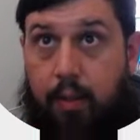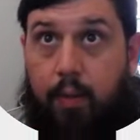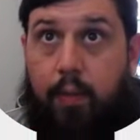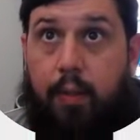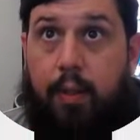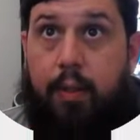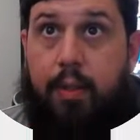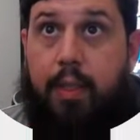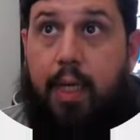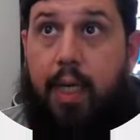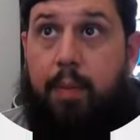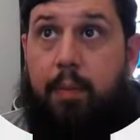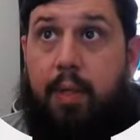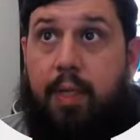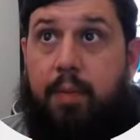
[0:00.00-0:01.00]
we're in
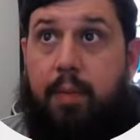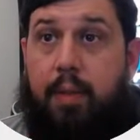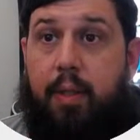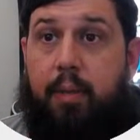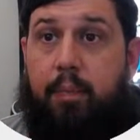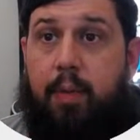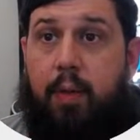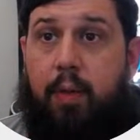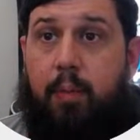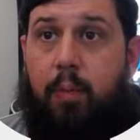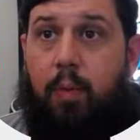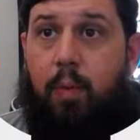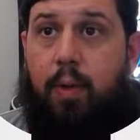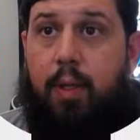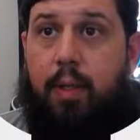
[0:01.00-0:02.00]
tag placement mode number
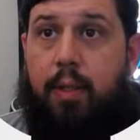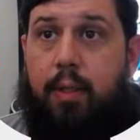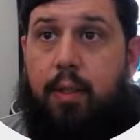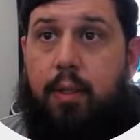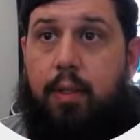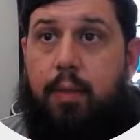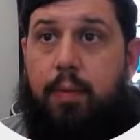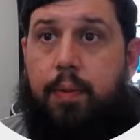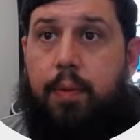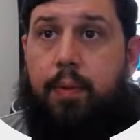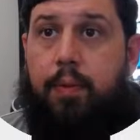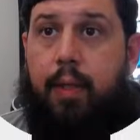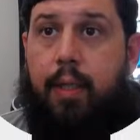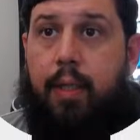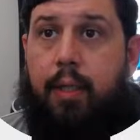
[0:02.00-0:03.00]
1. So we'll do it
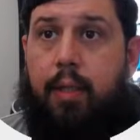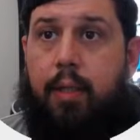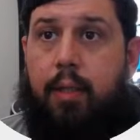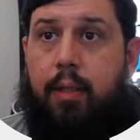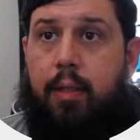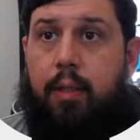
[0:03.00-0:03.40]
right here.